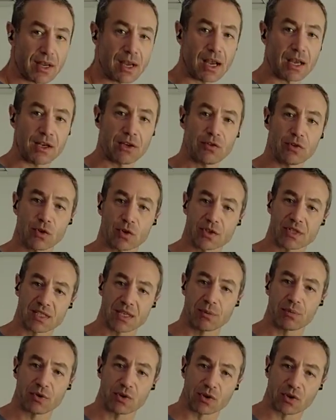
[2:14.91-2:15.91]
and if you got
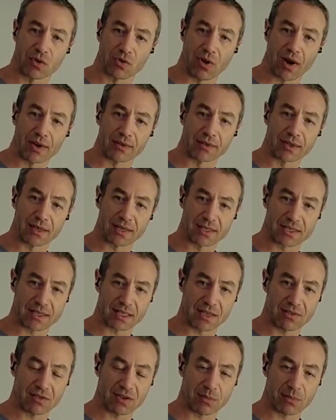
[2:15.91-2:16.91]
separate grinder is
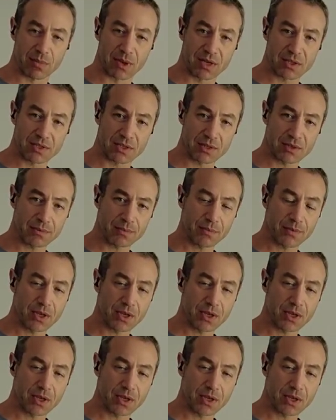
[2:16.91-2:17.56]
even better.